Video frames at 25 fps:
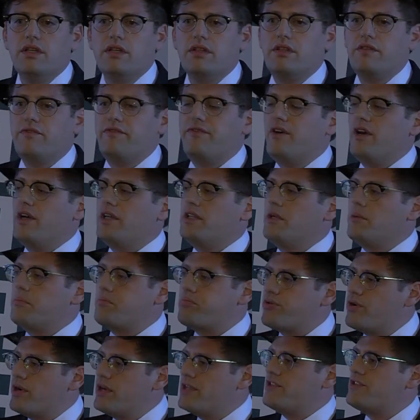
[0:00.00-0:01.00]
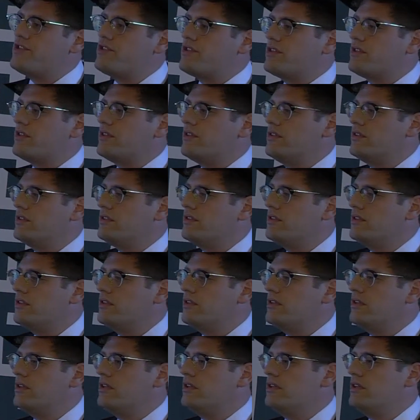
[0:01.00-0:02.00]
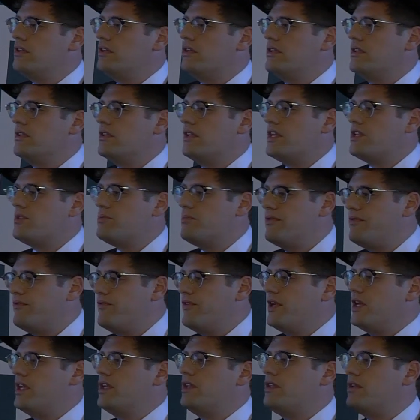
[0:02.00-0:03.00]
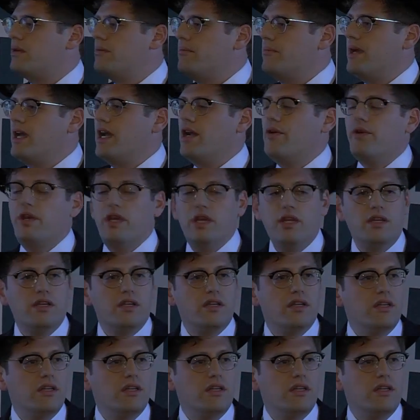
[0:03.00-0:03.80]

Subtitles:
to find a prince that's befitting to marry